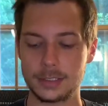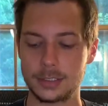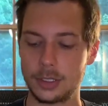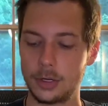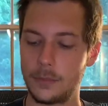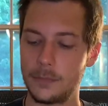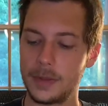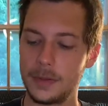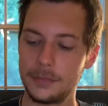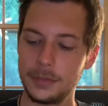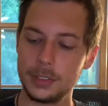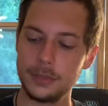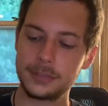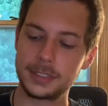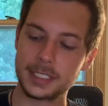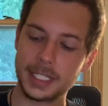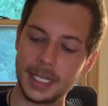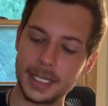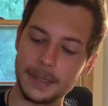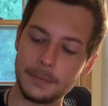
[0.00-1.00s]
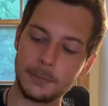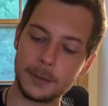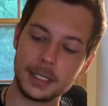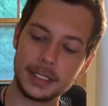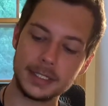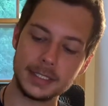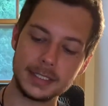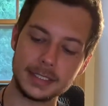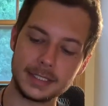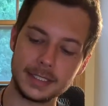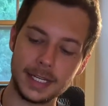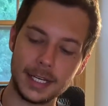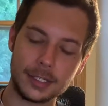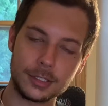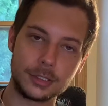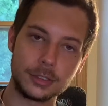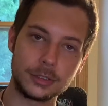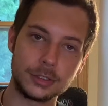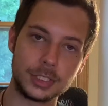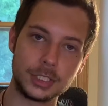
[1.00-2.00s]
So if you've skated one of these
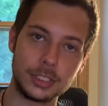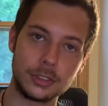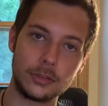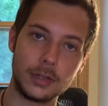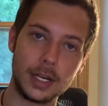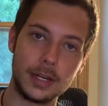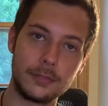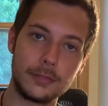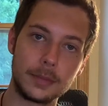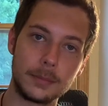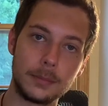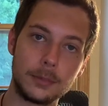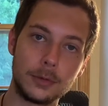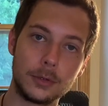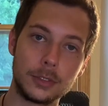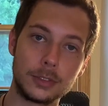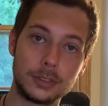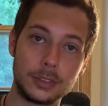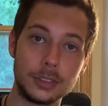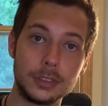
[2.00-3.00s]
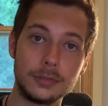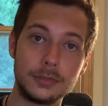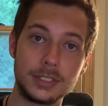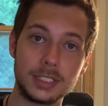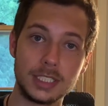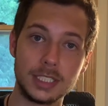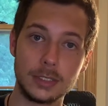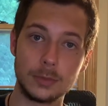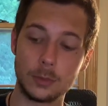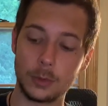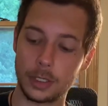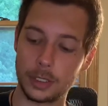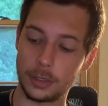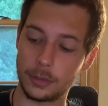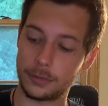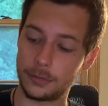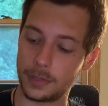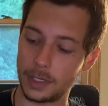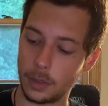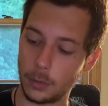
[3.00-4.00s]
National Geographic boards or you've seen one or
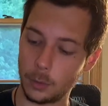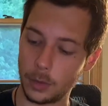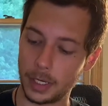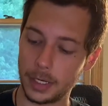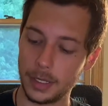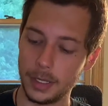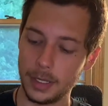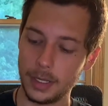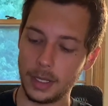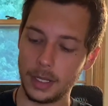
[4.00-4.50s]
felt one,